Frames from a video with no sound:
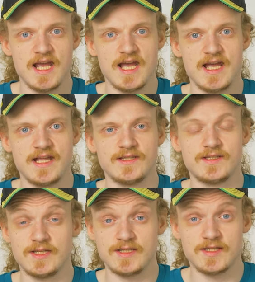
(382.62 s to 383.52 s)

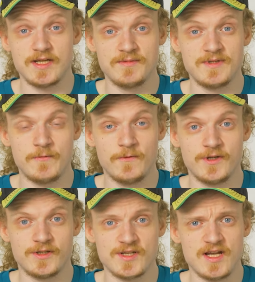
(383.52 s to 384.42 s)
and this time they were
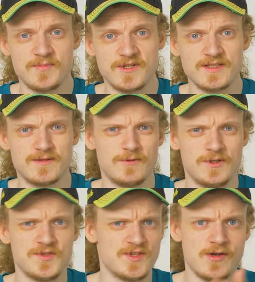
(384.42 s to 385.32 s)
at the sharp end.
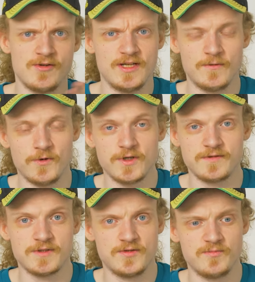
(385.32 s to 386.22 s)
Lucio only in one of
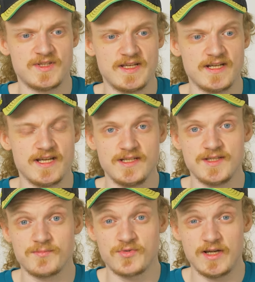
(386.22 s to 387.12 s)
the 2, but then again,
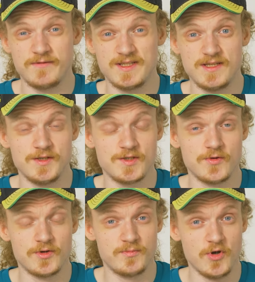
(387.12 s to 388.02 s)
he's a privateer. He
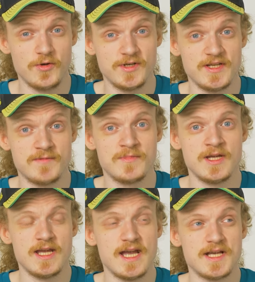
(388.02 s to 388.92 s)
scored a podium
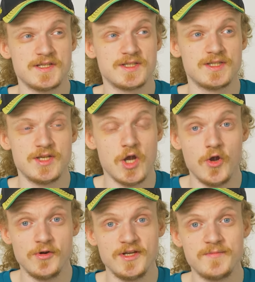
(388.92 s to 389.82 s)
as the
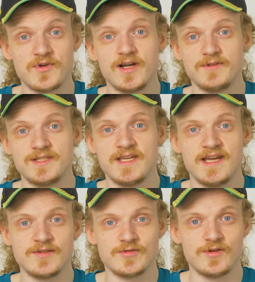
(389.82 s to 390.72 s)
only privateer
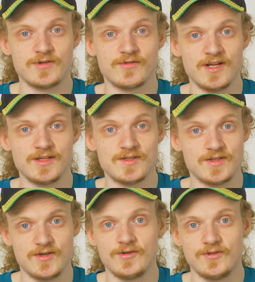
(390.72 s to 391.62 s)
entry on the grid,
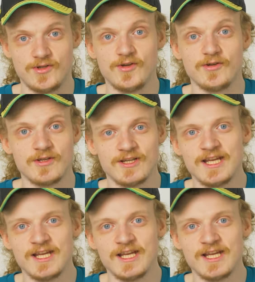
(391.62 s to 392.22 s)
so you know,